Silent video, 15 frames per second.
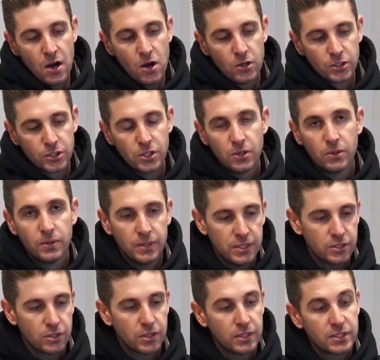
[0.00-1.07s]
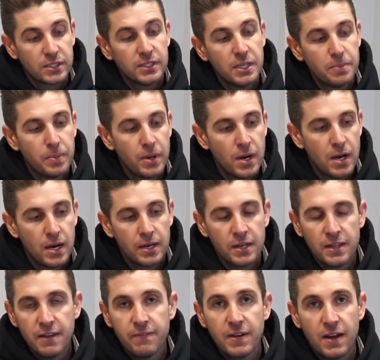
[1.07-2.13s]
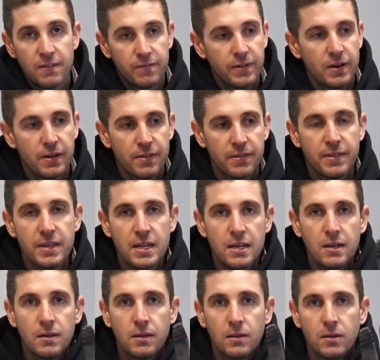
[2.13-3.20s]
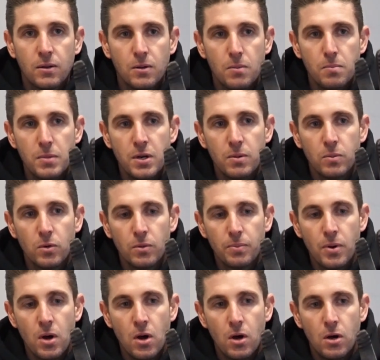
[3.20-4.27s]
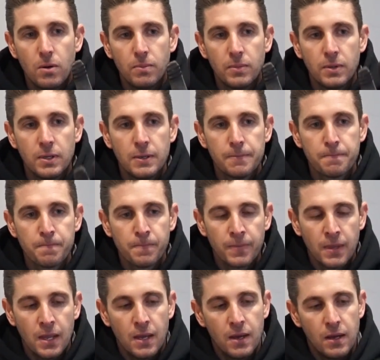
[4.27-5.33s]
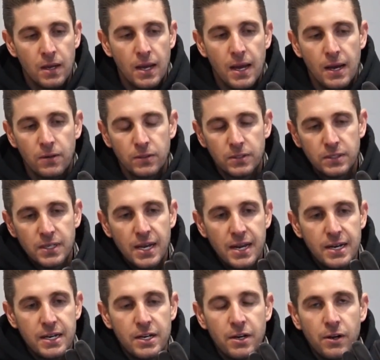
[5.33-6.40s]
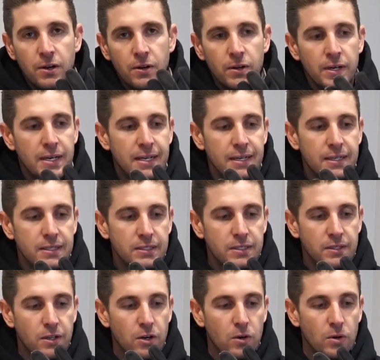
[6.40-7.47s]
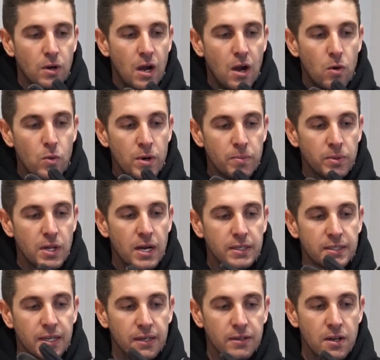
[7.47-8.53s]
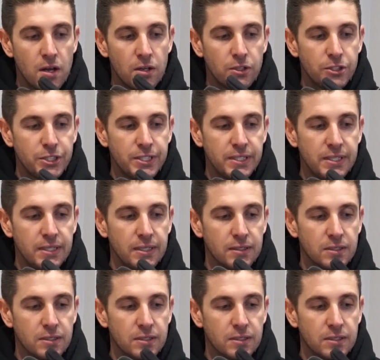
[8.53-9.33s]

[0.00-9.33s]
Also, these are a slip-on. They've got a very thin, minimal palm. Outside here is their wind block technology.